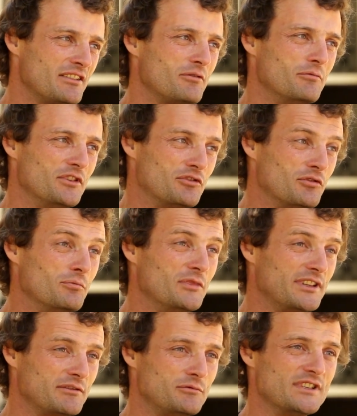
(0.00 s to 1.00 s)
with
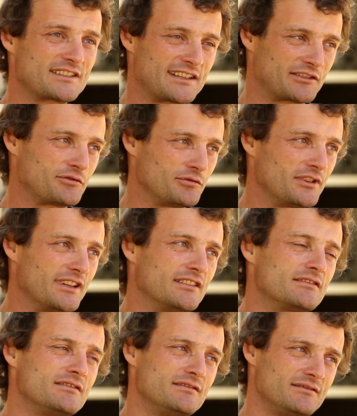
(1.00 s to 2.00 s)
tumbling we start to get
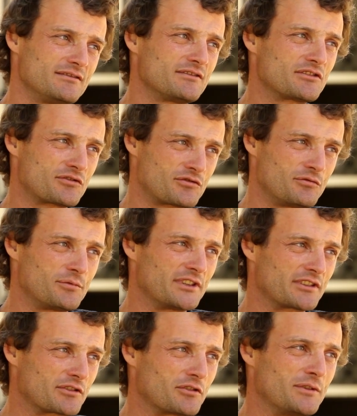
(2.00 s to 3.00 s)
super
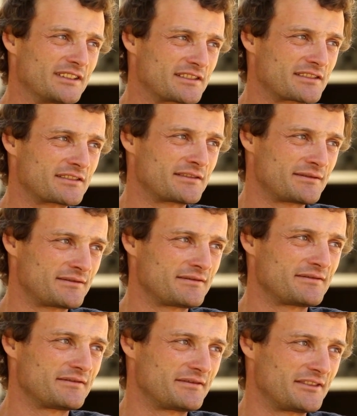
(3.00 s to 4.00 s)
acrobats.
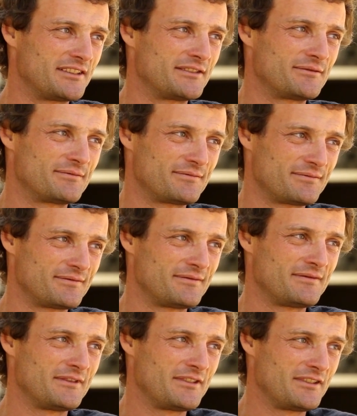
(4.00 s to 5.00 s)
Yeah,
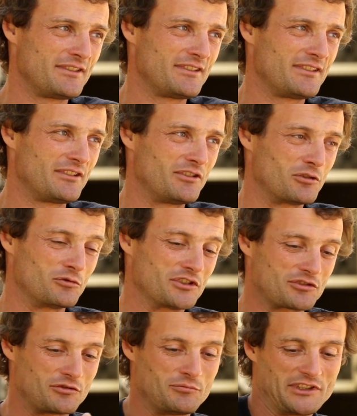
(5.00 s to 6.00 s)
always
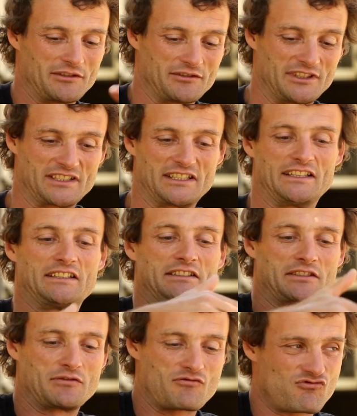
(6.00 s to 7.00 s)
tumbling on the sides.